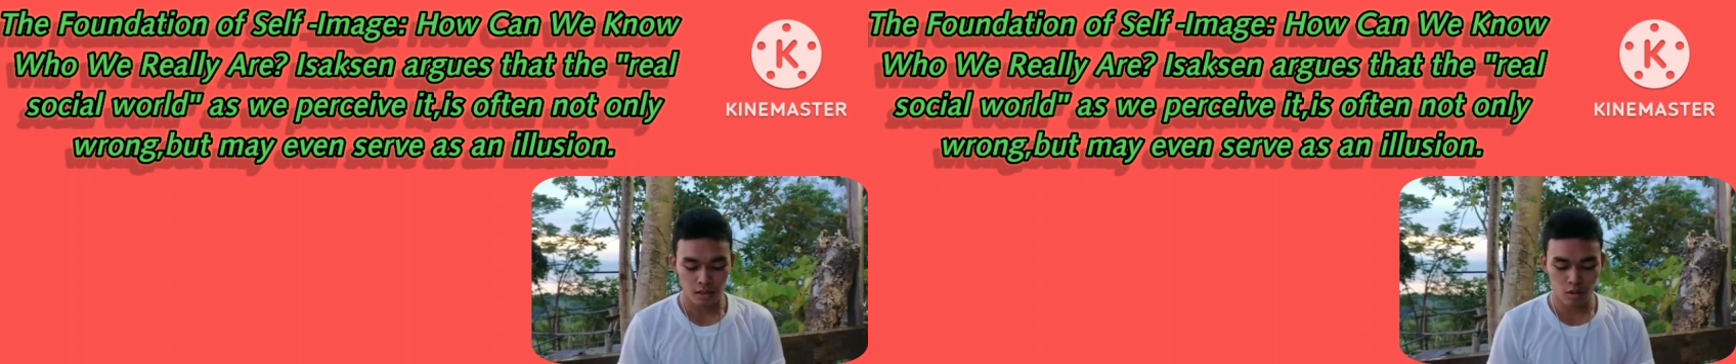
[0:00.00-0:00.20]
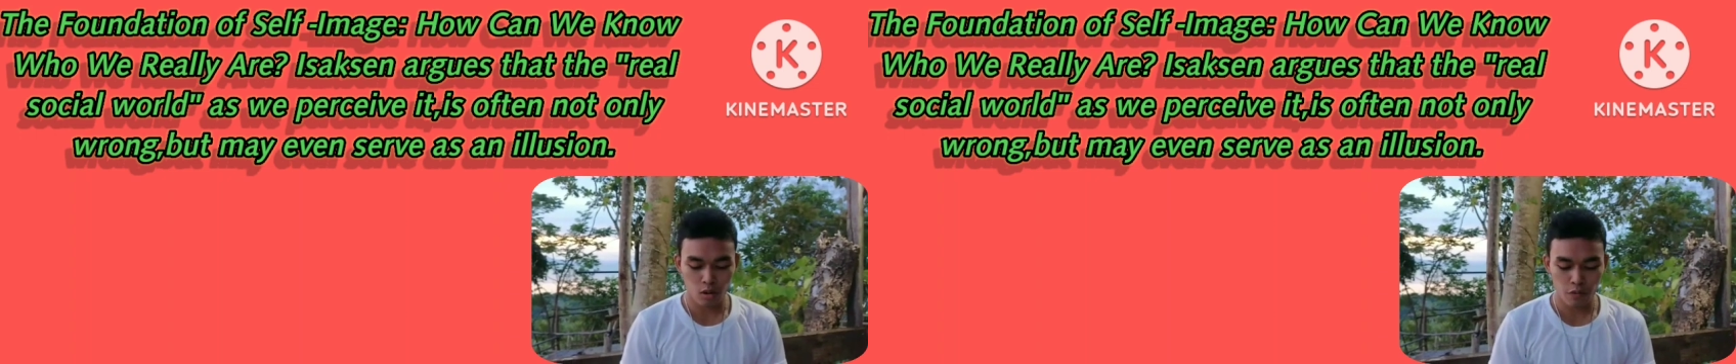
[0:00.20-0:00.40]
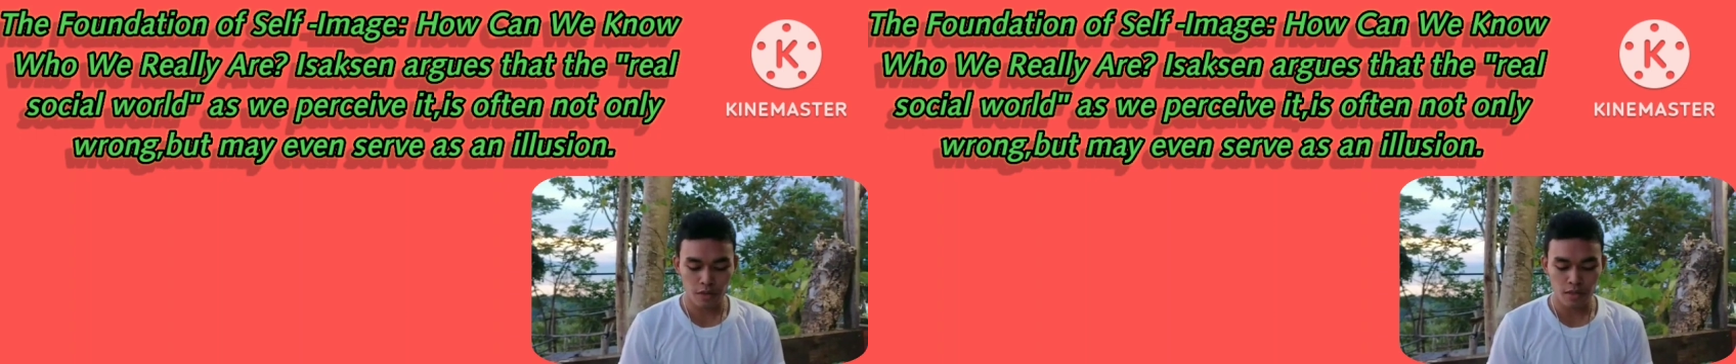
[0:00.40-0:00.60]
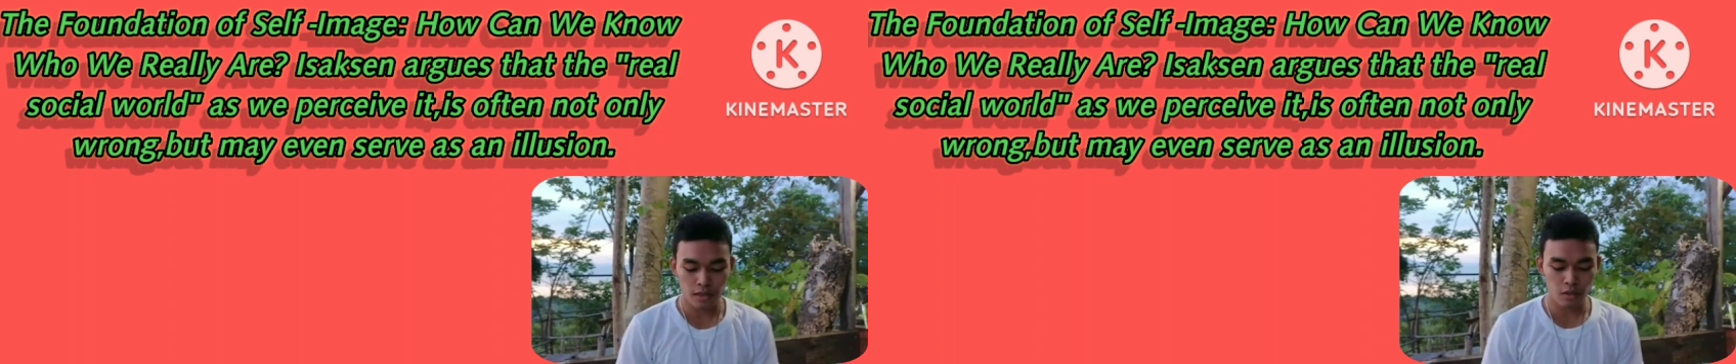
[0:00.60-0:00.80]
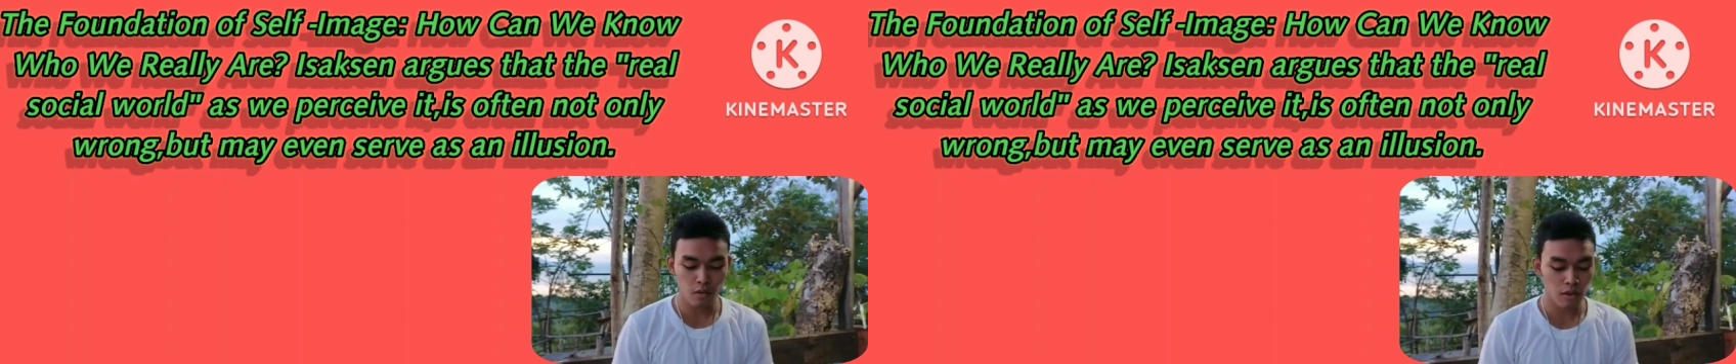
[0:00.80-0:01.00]
is often
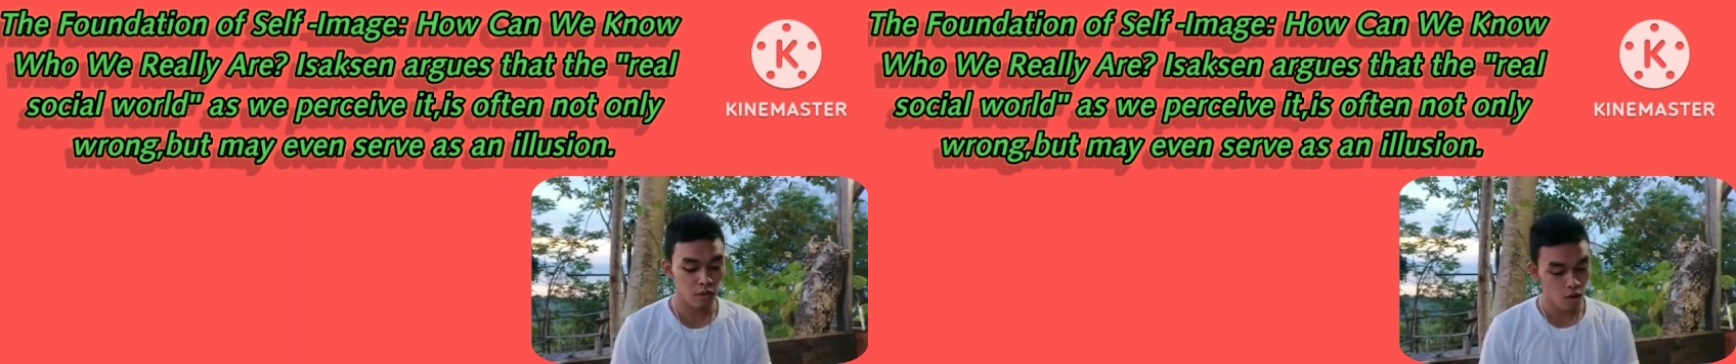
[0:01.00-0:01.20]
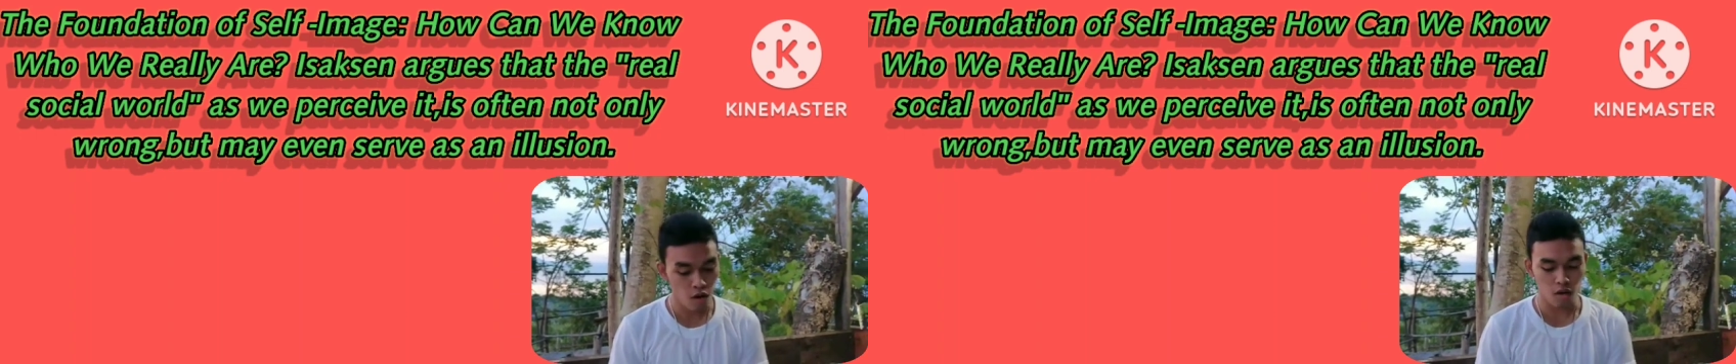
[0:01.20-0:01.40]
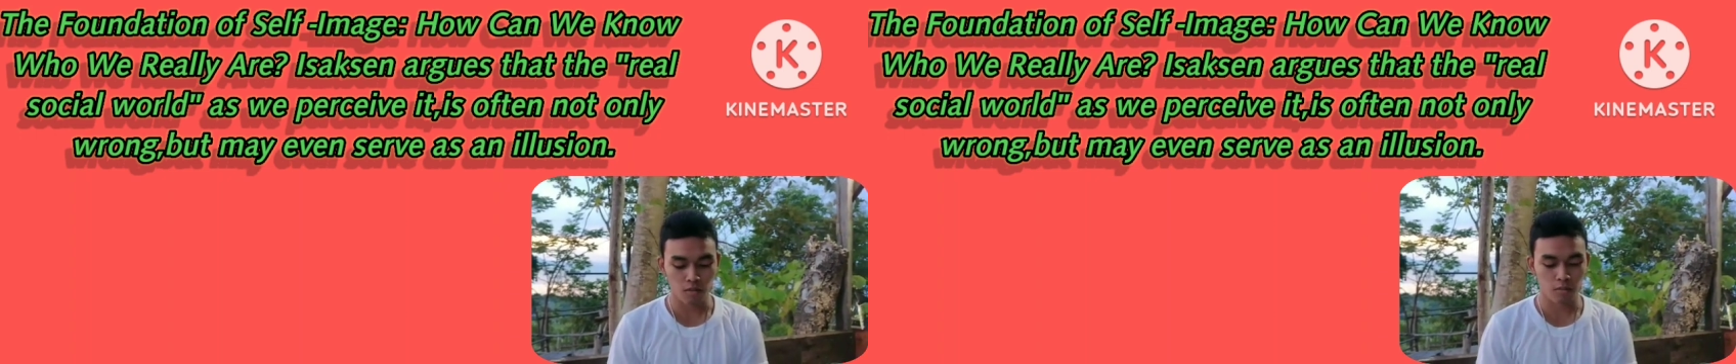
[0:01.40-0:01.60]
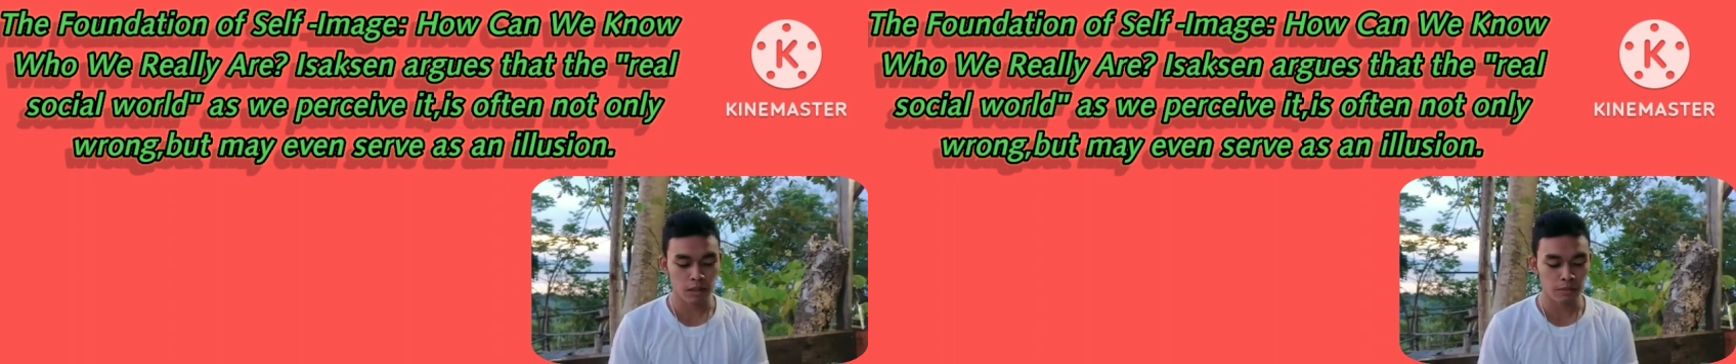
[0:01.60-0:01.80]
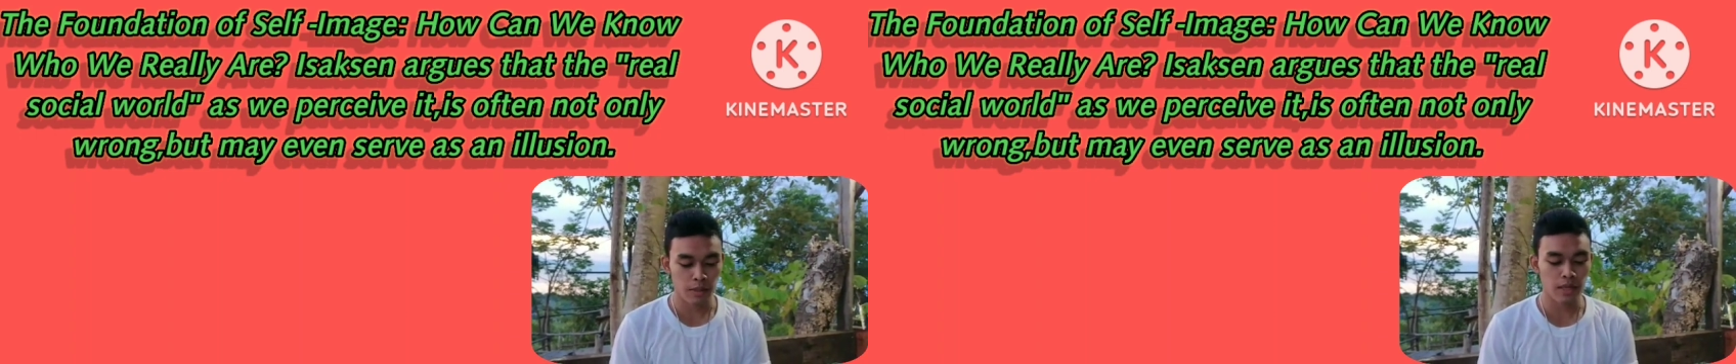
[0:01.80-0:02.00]
not only wrong but